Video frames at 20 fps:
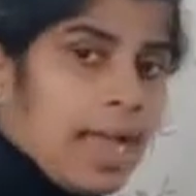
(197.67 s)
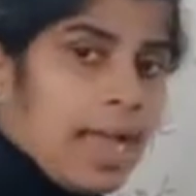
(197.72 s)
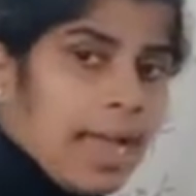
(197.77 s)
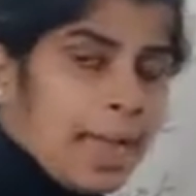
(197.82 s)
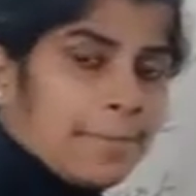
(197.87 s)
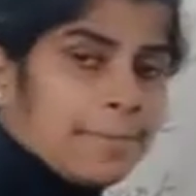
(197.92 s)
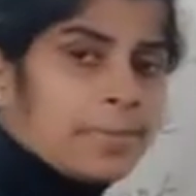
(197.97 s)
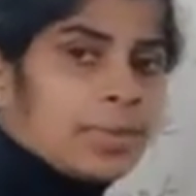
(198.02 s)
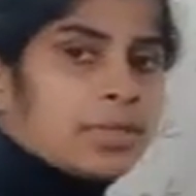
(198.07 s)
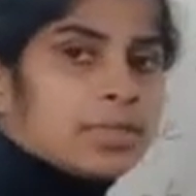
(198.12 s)

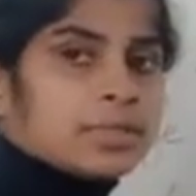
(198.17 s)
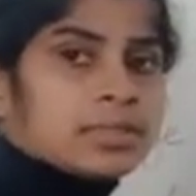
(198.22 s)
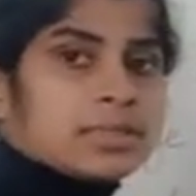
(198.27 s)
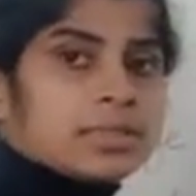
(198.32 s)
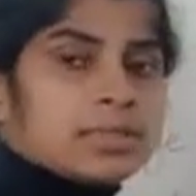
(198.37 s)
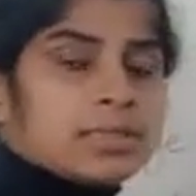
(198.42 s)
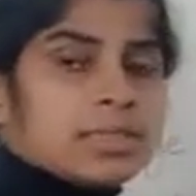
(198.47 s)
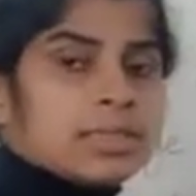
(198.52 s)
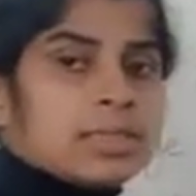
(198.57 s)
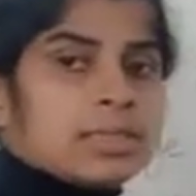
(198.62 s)

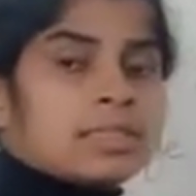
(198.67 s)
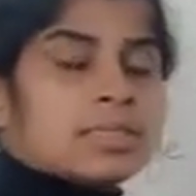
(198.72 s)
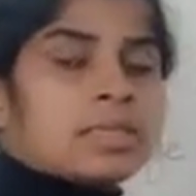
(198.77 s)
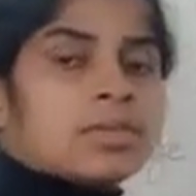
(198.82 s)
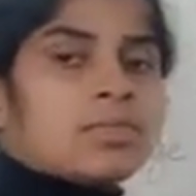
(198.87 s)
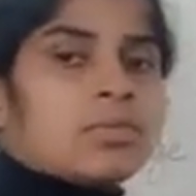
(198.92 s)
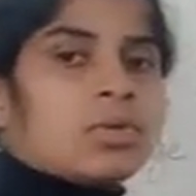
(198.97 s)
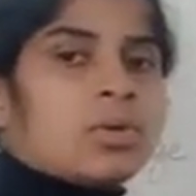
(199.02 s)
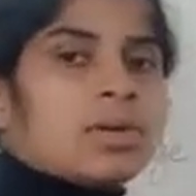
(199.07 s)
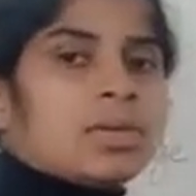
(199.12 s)
Ampere is
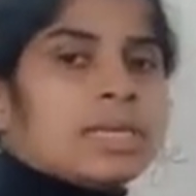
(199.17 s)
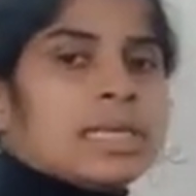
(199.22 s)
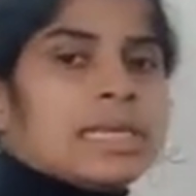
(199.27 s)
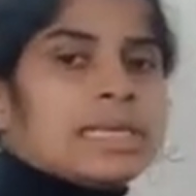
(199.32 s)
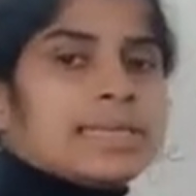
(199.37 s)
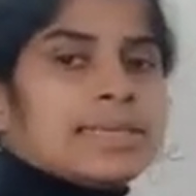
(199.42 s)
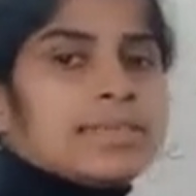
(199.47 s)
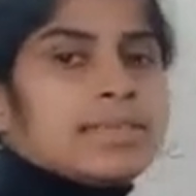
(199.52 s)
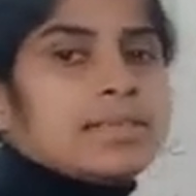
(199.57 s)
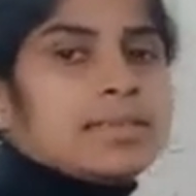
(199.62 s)
a what?
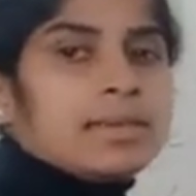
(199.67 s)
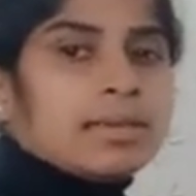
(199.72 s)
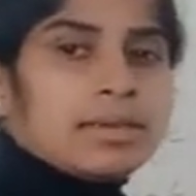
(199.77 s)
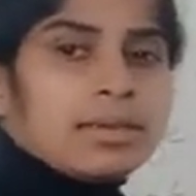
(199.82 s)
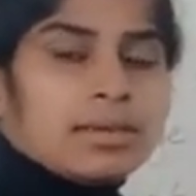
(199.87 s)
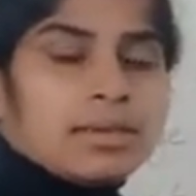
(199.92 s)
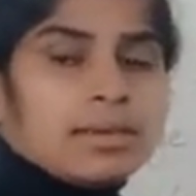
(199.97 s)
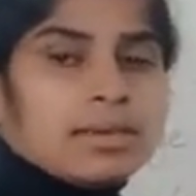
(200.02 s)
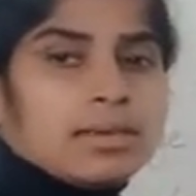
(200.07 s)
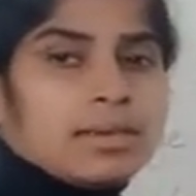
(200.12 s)

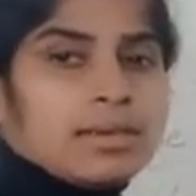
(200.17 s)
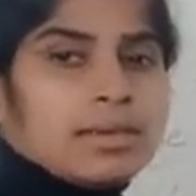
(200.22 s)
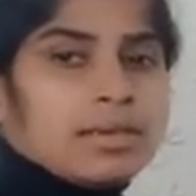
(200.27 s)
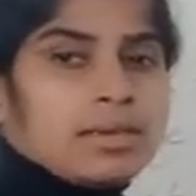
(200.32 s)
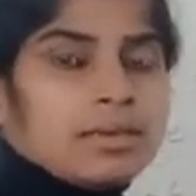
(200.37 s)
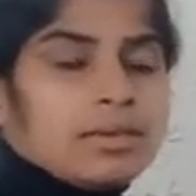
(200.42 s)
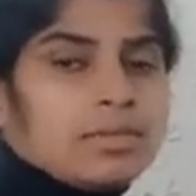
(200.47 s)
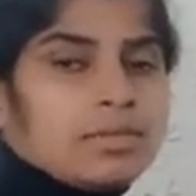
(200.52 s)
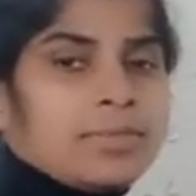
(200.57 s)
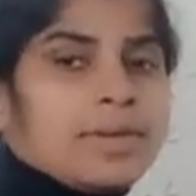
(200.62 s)

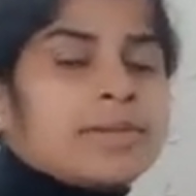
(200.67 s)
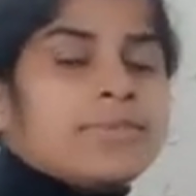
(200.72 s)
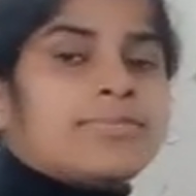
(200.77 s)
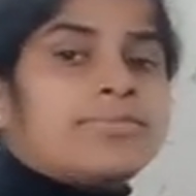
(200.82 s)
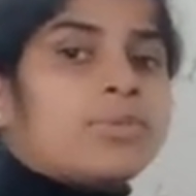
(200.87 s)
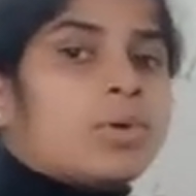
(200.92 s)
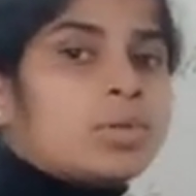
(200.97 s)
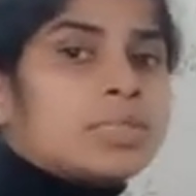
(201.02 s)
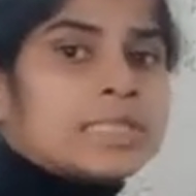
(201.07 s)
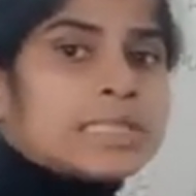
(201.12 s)
But
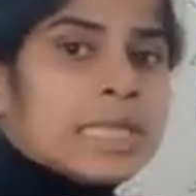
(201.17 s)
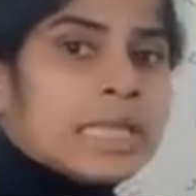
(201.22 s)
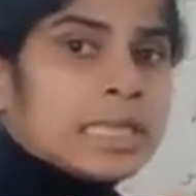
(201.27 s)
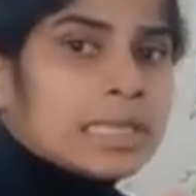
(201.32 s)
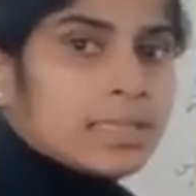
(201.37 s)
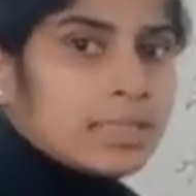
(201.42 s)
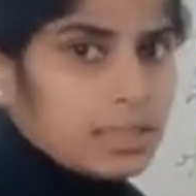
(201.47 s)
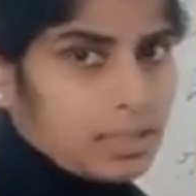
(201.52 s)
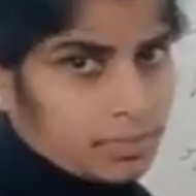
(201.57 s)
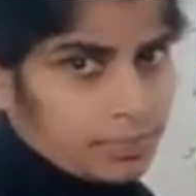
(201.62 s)

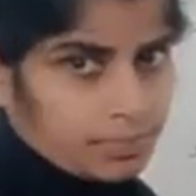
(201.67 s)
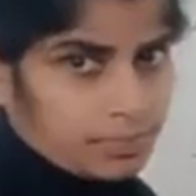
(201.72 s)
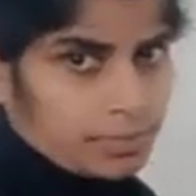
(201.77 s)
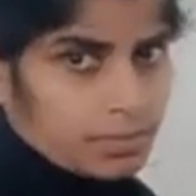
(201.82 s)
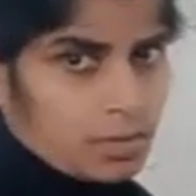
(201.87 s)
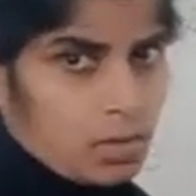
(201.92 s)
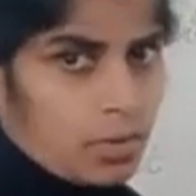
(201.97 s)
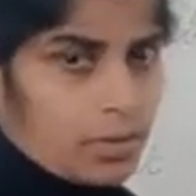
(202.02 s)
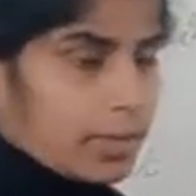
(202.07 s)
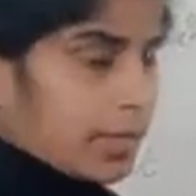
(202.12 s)
fossil gum.
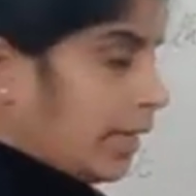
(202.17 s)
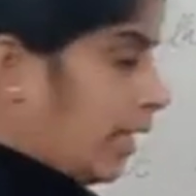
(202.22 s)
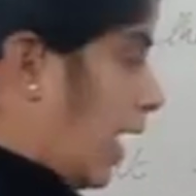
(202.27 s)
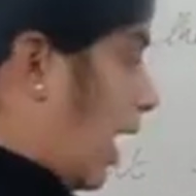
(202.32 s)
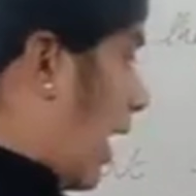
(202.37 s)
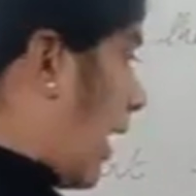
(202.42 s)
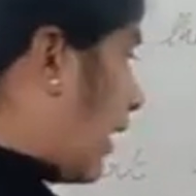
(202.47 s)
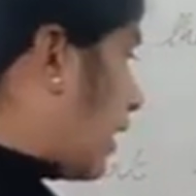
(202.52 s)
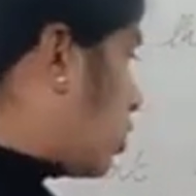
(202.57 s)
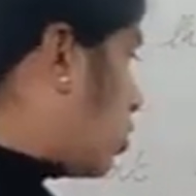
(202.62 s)
Okay.
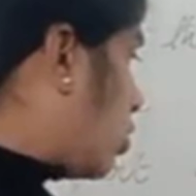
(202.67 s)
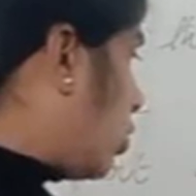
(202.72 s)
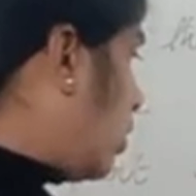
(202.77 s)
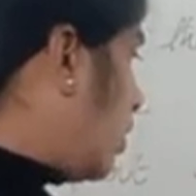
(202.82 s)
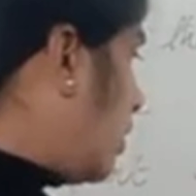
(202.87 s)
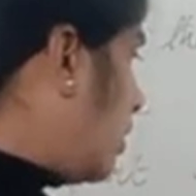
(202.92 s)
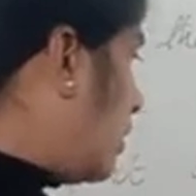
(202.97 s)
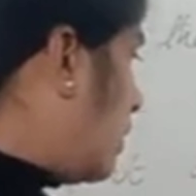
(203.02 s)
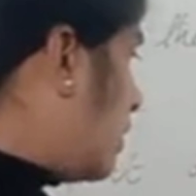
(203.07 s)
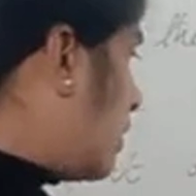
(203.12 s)

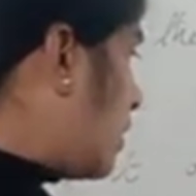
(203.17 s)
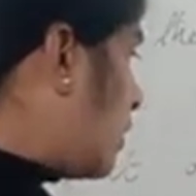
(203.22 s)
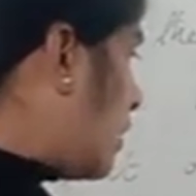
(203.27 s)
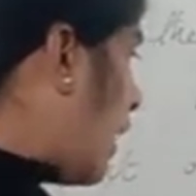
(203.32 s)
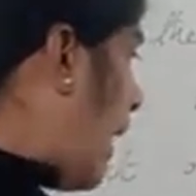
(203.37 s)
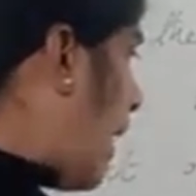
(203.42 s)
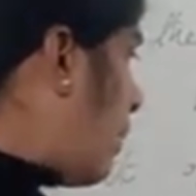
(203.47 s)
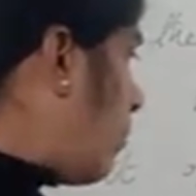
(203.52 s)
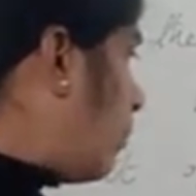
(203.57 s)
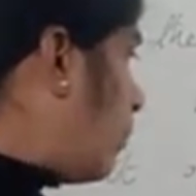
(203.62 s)
Actually, this
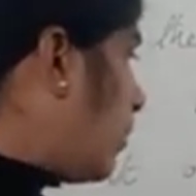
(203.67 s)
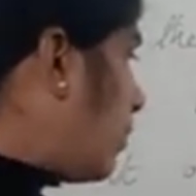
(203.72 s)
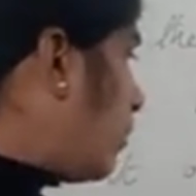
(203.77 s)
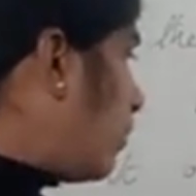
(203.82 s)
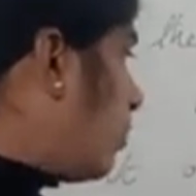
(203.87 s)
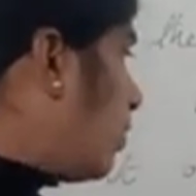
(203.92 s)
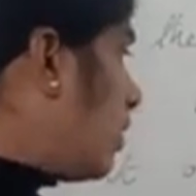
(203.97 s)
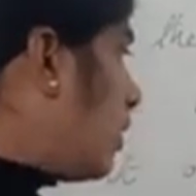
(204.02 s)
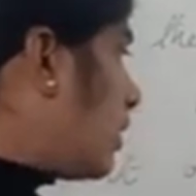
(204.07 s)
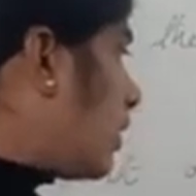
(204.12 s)
ampere
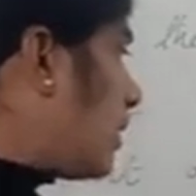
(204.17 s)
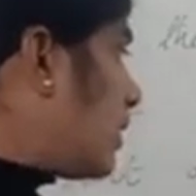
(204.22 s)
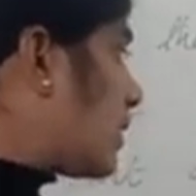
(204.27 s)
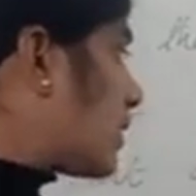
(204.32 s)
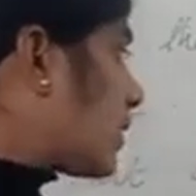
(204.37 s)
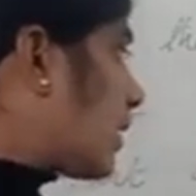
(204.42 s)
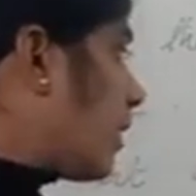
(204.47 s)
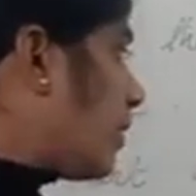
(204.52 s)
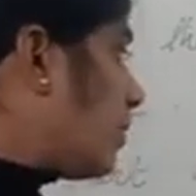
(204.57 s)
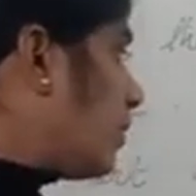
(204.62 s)
word is
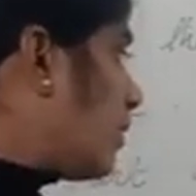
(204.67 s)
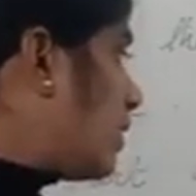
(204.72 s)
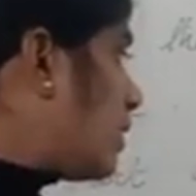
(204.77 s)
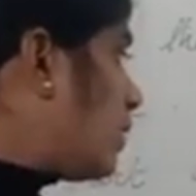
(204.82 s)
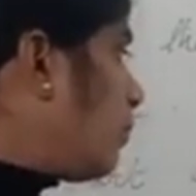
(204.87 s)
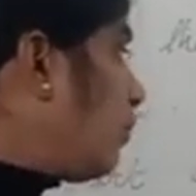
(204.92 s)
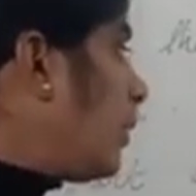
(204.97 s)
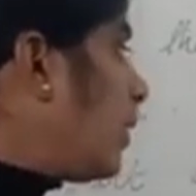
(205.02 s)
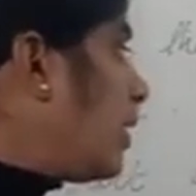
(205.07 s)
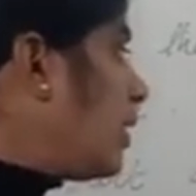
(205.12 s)
come.
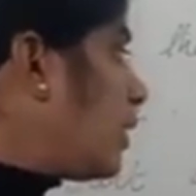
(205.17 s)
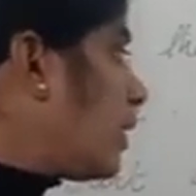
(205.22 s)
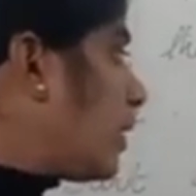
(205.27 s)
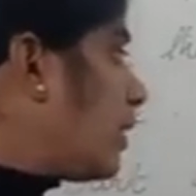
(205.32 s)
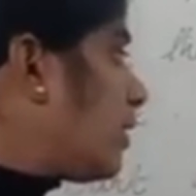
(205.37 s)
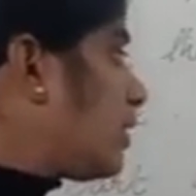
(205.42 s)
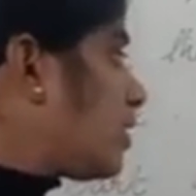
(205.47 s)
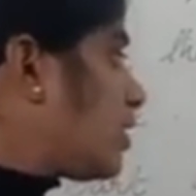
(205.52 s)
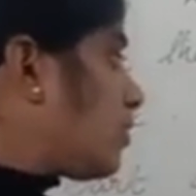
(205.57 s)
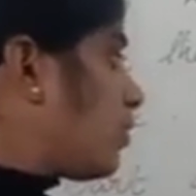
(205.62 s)
Its
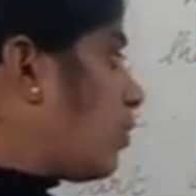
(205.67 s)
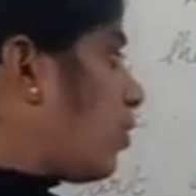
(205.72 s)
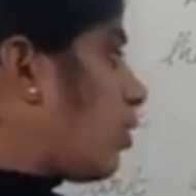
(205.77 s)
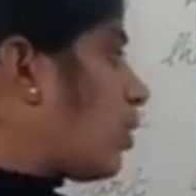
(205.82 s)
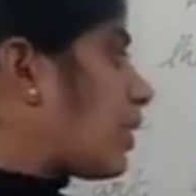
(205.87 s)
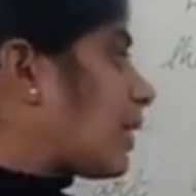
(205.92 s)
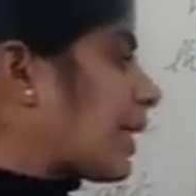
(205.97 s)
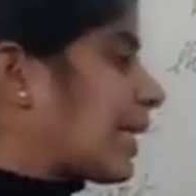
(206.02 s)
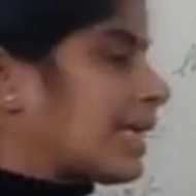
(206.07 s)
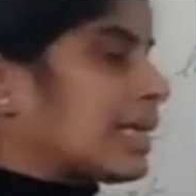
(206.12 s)
meaning is
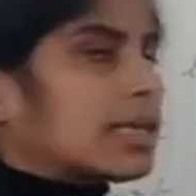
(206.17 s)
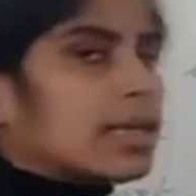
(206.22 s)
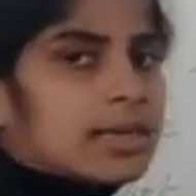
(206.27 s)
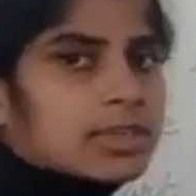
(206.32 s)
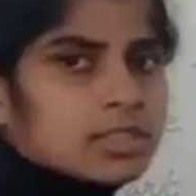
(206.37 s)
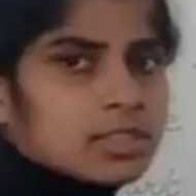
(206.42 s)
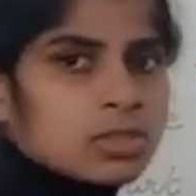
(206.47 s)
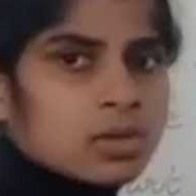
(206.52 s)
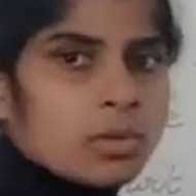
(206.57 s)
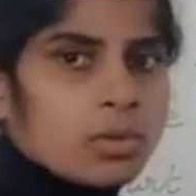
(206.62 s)
what?
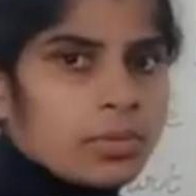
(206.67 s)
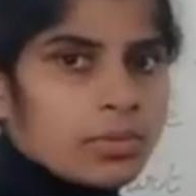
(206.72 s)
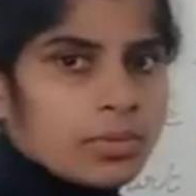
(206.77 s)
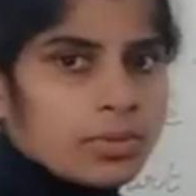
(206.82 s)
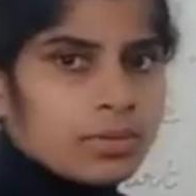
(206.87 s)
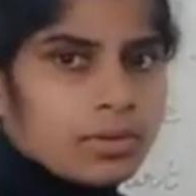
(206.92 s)
Electron.